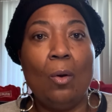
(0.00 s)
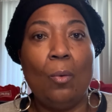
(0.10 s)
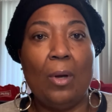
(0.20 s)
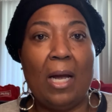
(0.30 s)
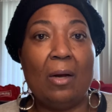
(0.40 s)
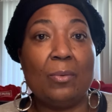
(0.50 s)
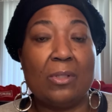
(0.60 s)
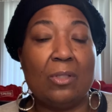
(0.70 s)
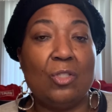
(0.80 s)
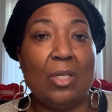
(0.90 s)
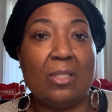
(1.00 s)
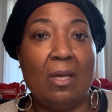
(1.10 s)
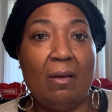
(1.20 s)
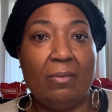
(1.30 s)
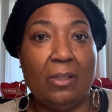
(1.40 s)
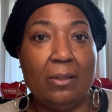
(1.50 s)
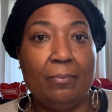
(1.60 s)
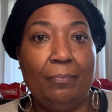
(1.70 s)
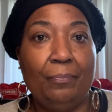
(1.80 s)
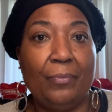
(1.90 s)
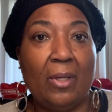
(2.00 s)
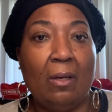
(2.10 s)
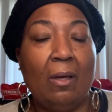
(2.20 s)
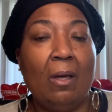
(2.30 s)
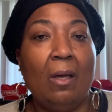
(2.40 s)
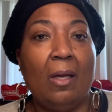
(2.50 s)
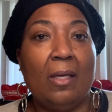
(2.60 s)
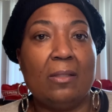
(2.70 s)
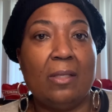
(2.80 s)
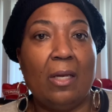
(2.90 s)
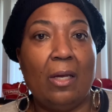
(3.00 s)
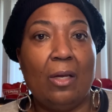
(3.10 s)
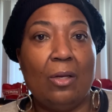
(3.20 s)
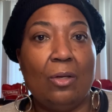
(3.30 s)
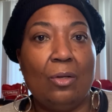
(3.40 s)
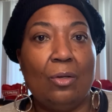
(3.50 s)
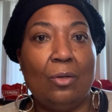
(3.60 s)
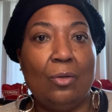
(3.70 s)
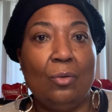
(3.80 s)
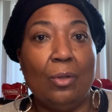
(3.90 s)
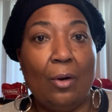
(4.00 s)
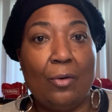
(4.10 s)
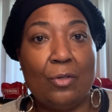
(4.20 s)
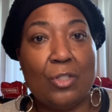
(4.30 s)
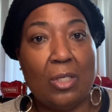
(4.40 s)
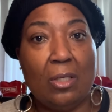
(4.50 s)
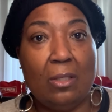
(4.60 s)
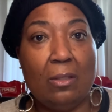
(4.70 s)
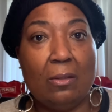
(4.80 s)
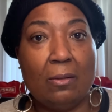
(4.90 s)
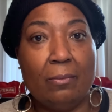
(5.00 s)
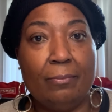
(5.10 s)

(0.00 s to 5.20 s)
What I would suggest heavily is that you learn your G's